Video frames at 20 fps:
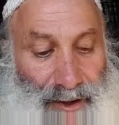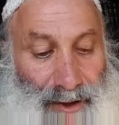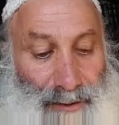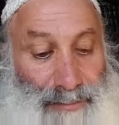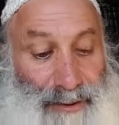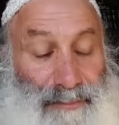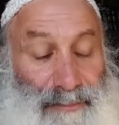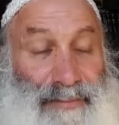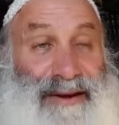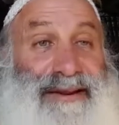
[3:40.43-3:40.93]

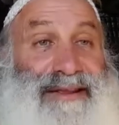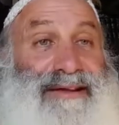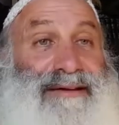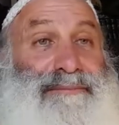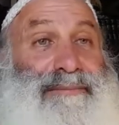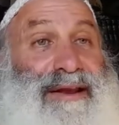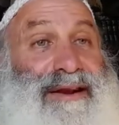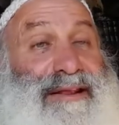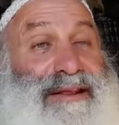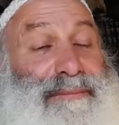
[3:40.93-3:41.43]
But many
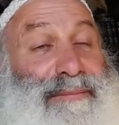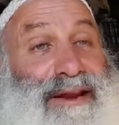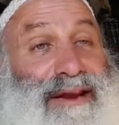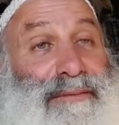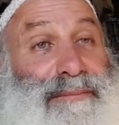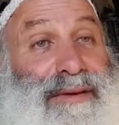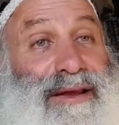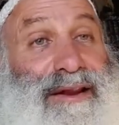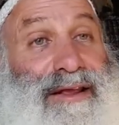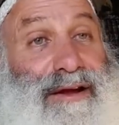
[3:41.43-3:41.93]

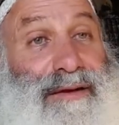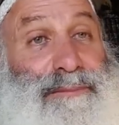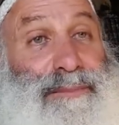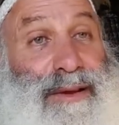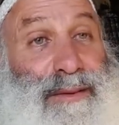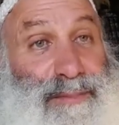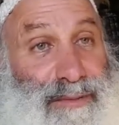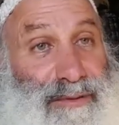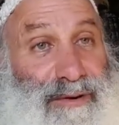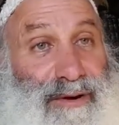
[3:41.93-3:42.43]

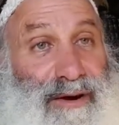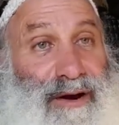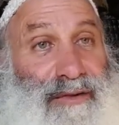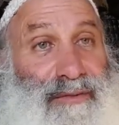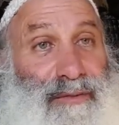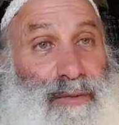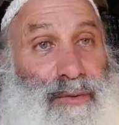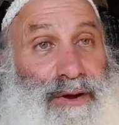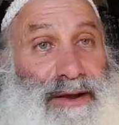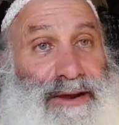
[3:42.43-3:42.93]
people are on
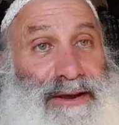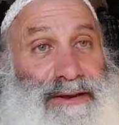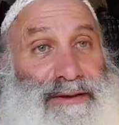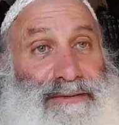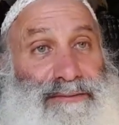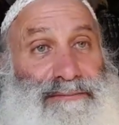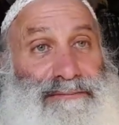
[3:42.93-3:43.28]
the way.